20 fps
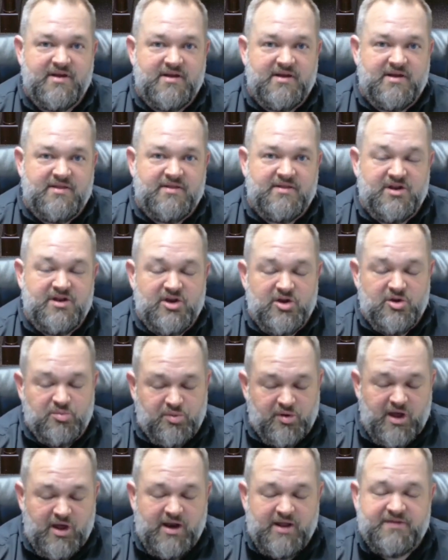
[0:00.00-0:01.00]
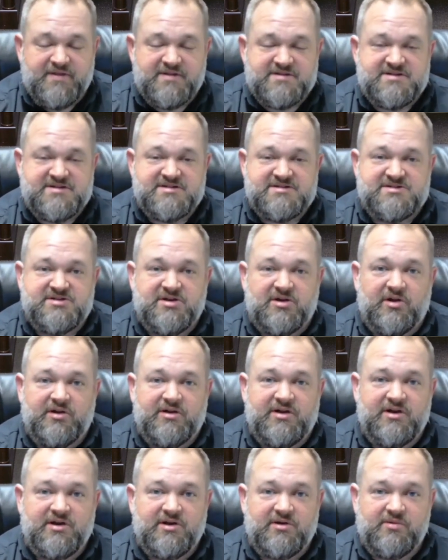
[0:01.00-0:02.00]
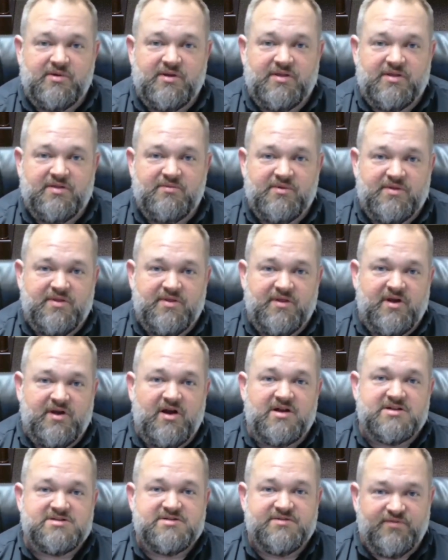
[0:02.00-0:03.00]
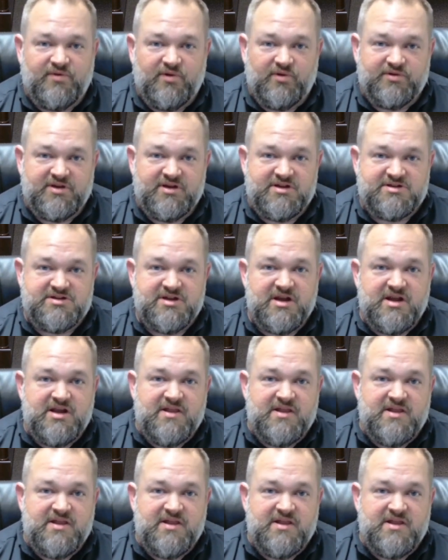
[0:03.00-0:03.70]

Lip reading: the new product that's installed here with the constant voltage